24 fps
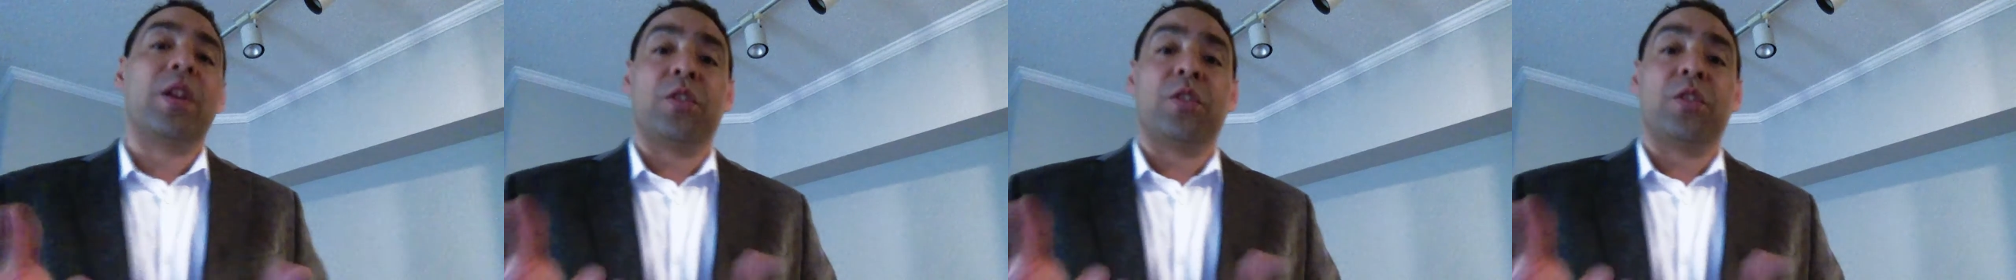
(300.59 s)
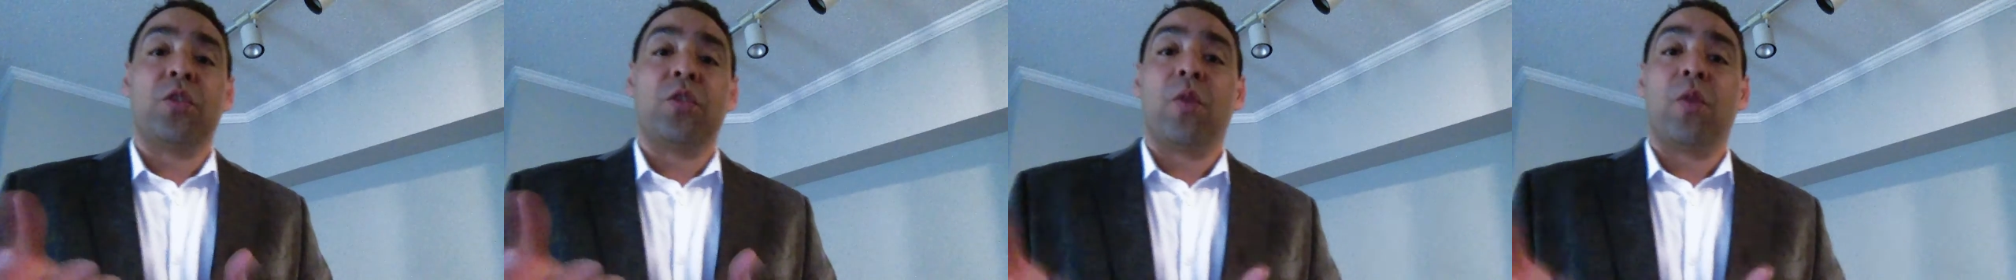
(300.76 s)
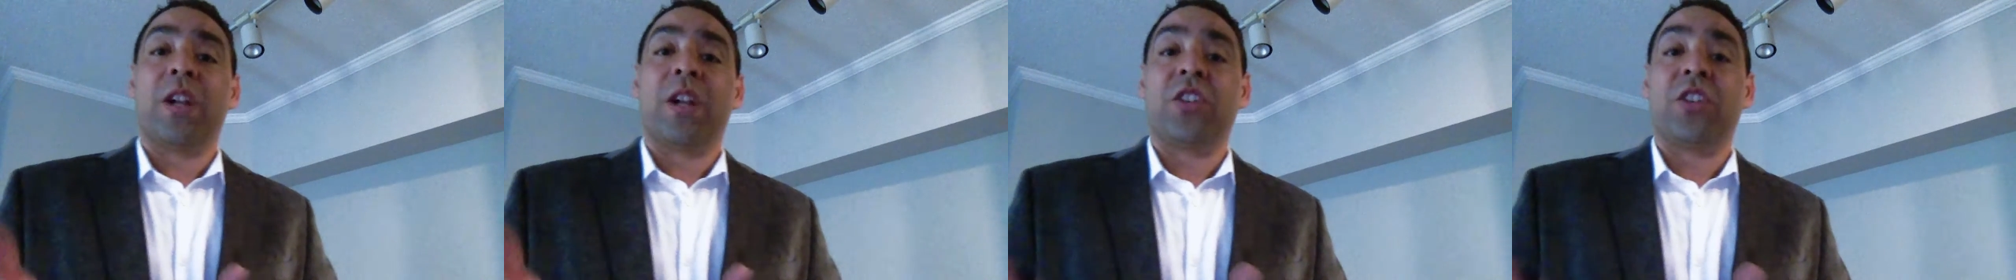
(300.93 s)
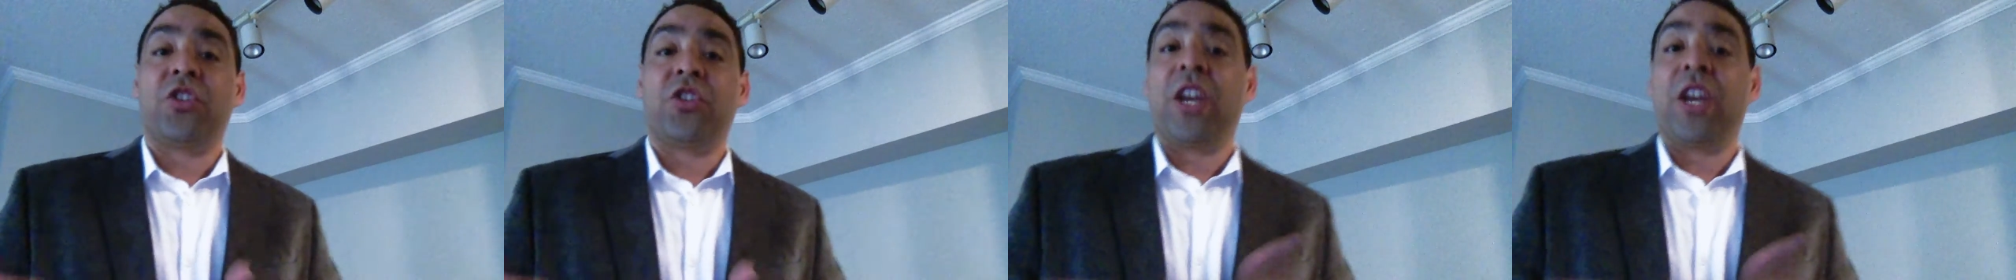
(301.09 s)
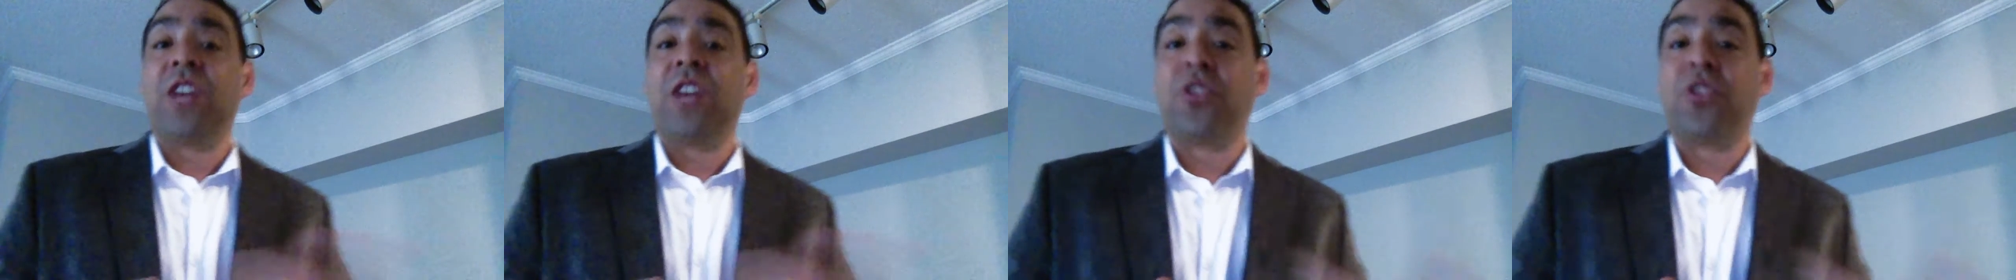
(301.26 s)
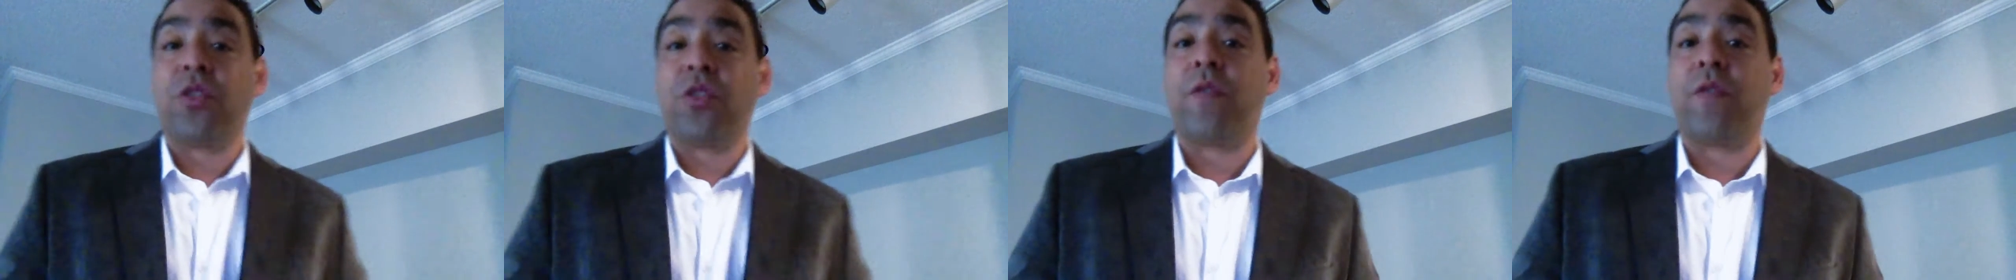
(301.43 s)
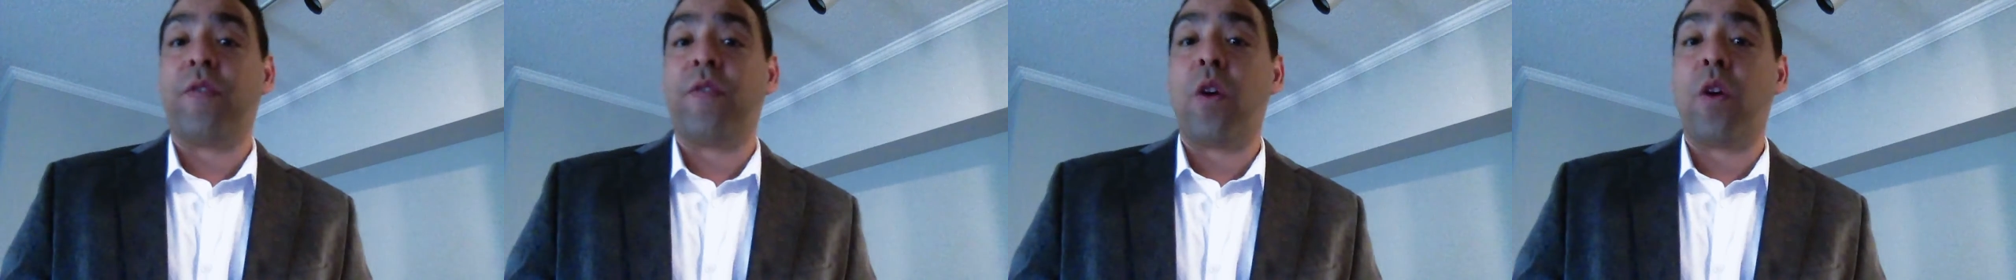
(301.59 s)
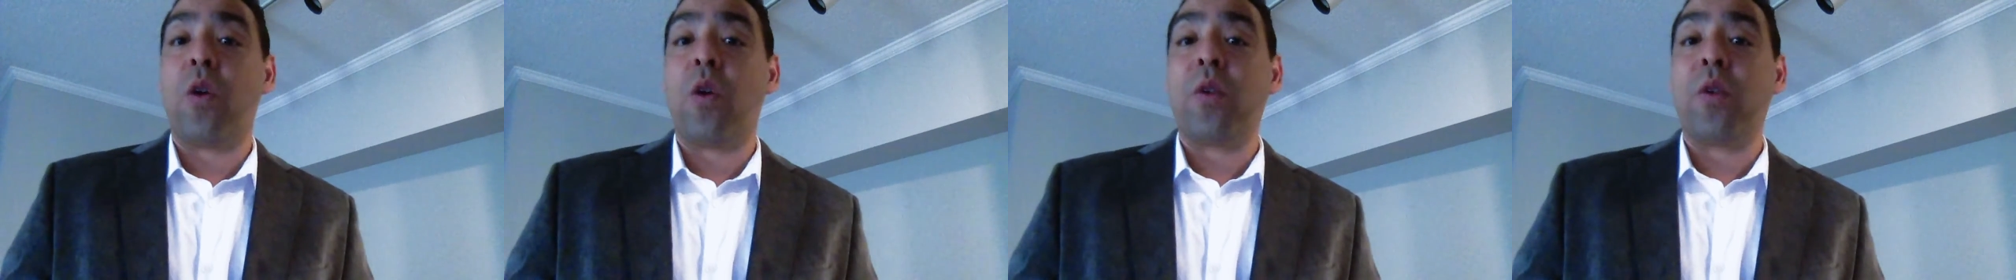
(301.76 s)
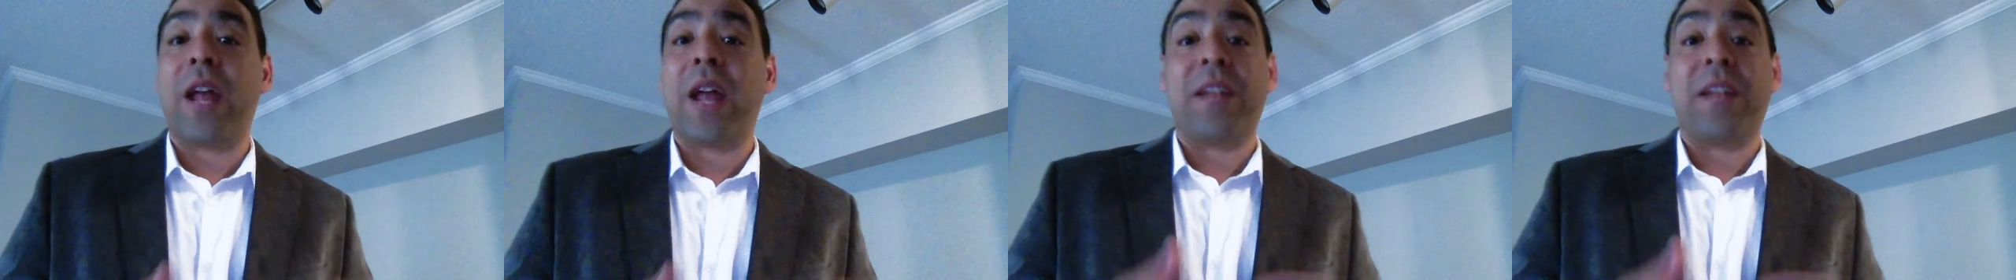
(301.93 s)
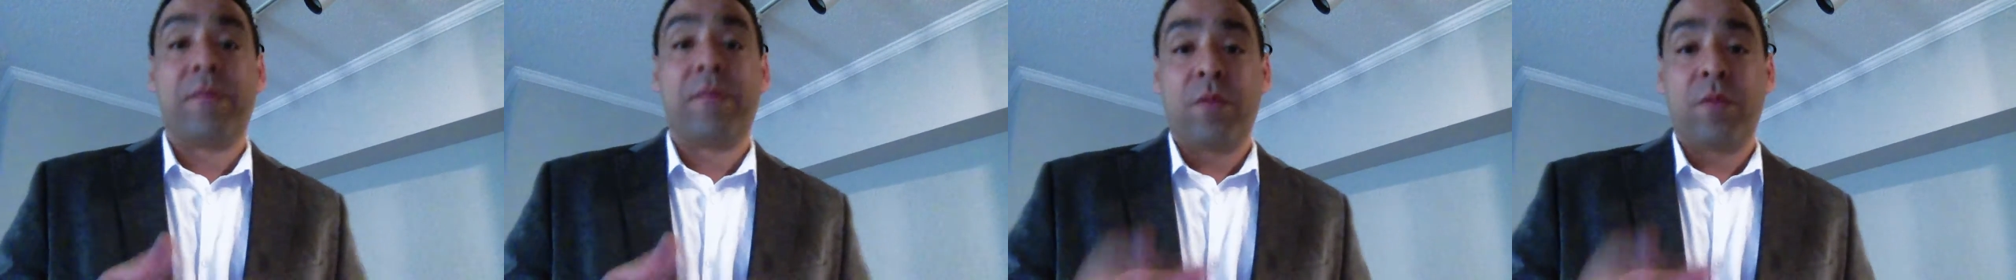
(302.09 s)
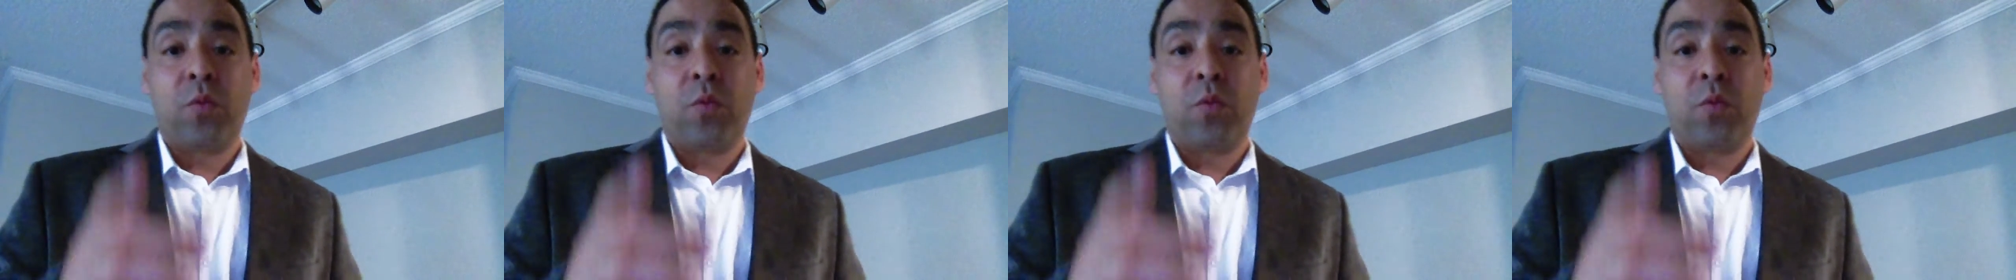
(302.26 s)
you want to change your phone, and